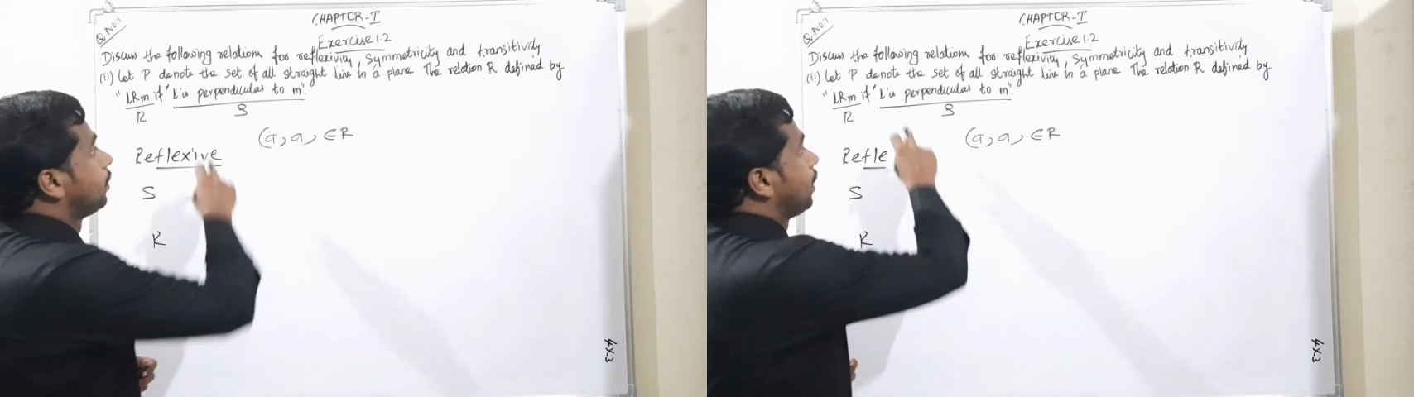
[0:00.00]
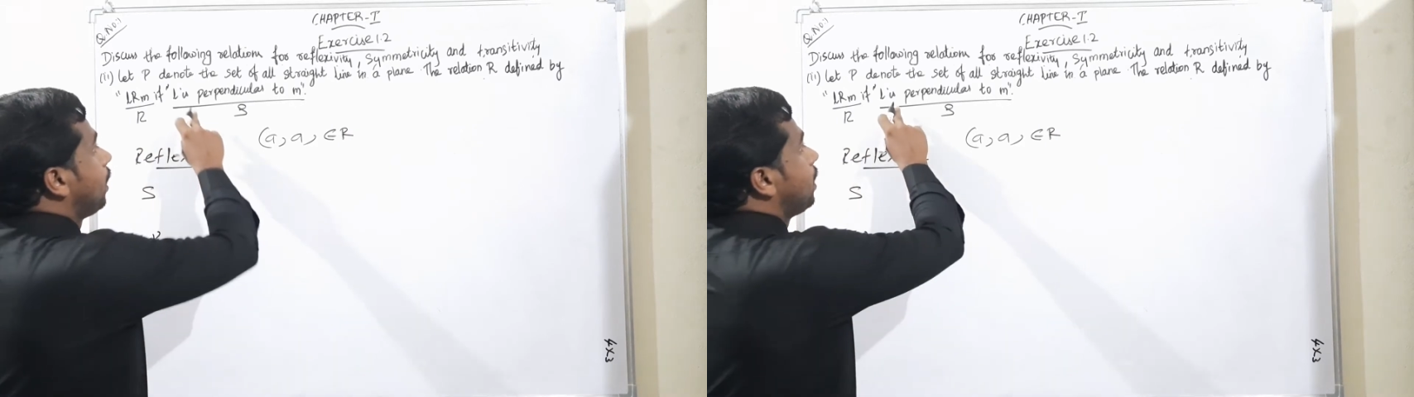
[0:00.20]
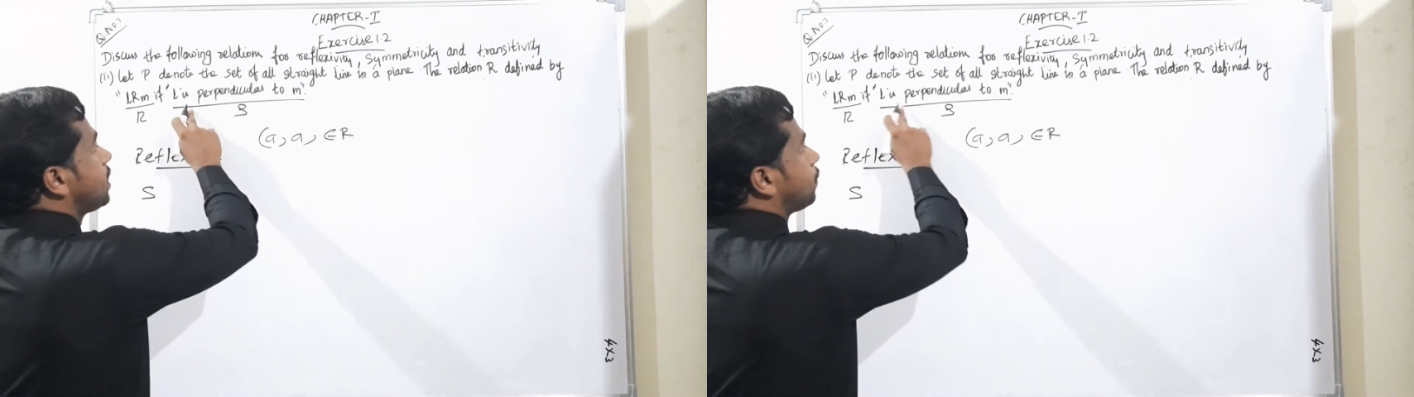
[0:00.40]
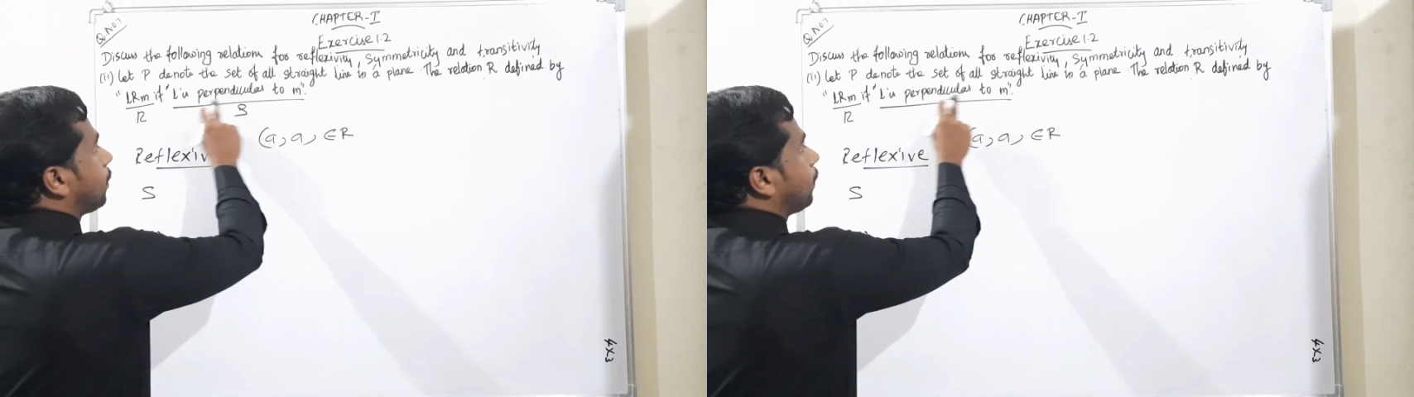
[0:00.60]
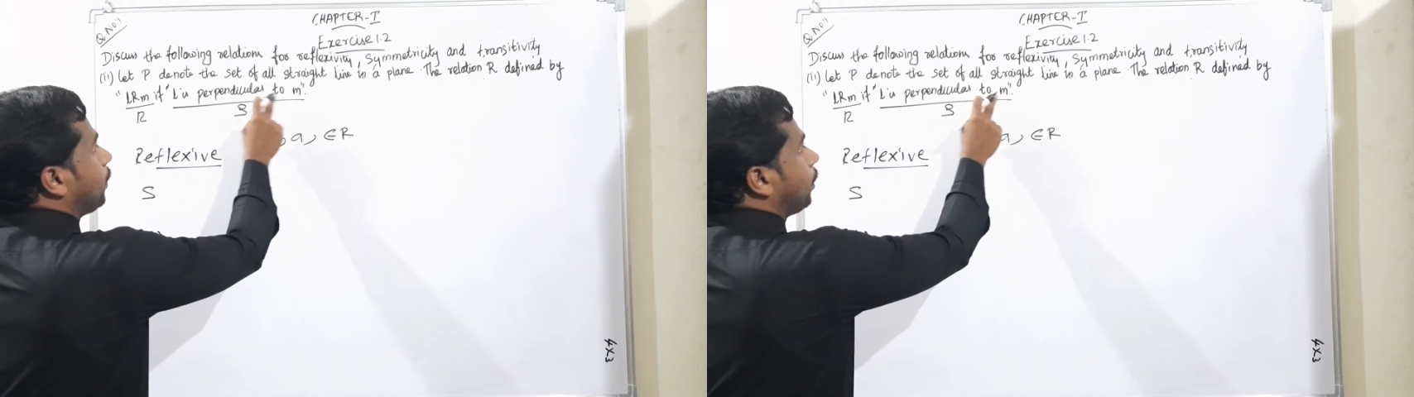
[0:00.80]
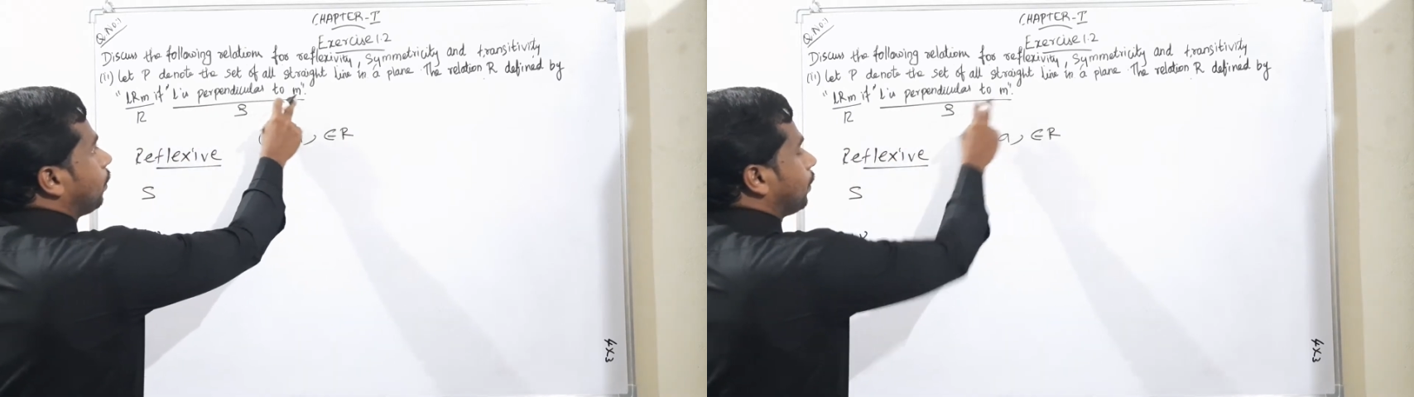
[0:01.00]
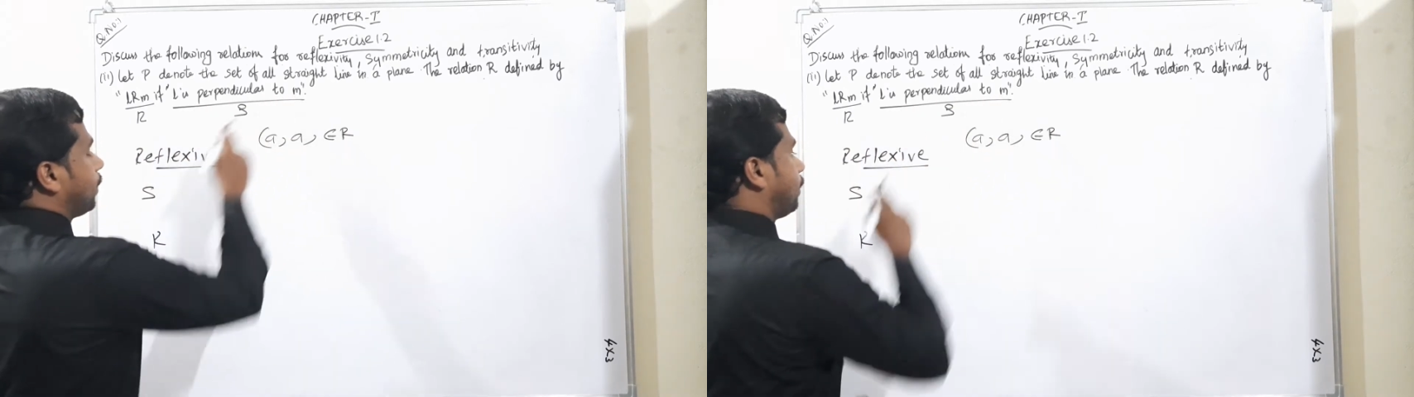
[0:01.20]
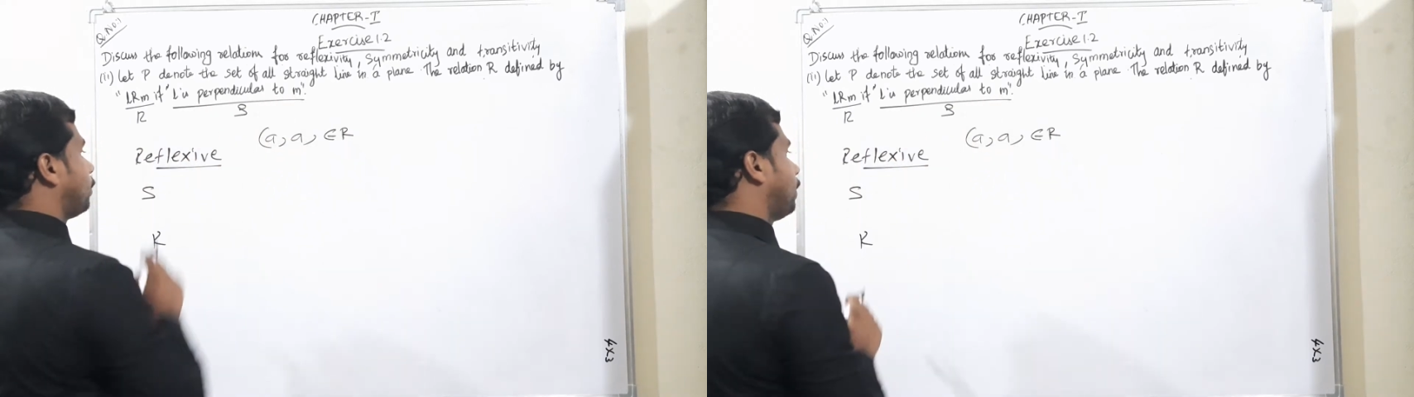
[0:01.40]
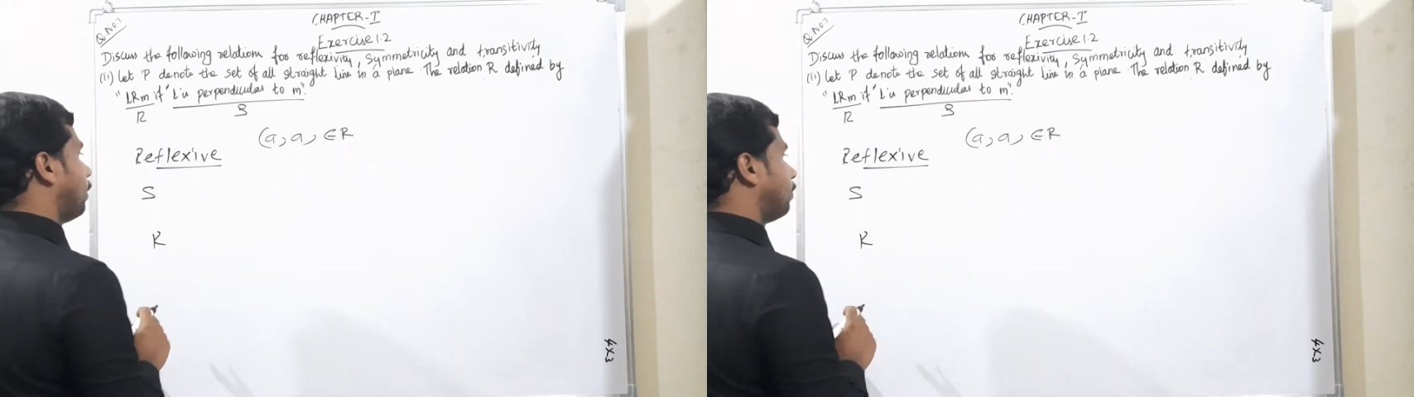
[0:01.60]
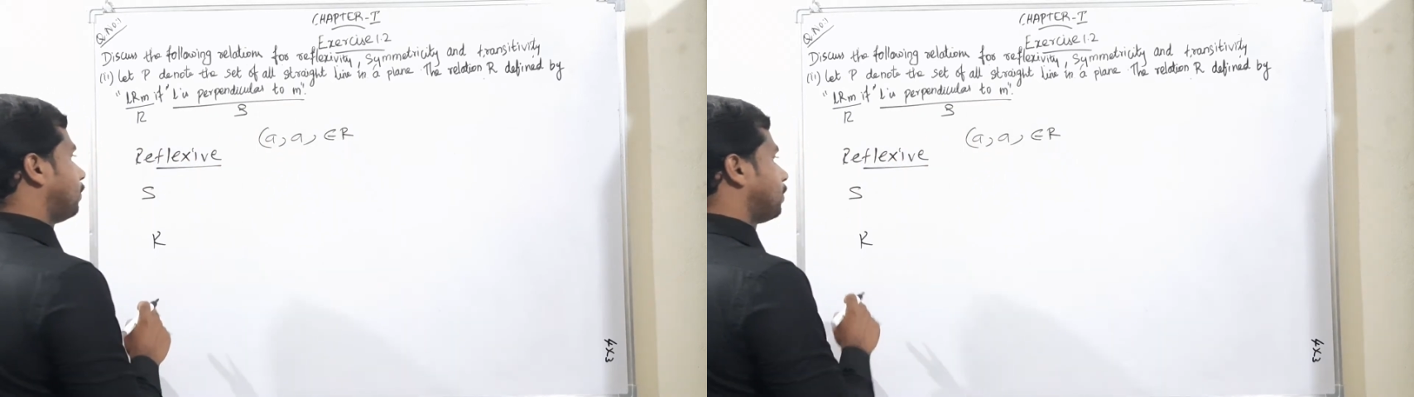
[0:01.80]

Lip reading: L is perpendicular to M.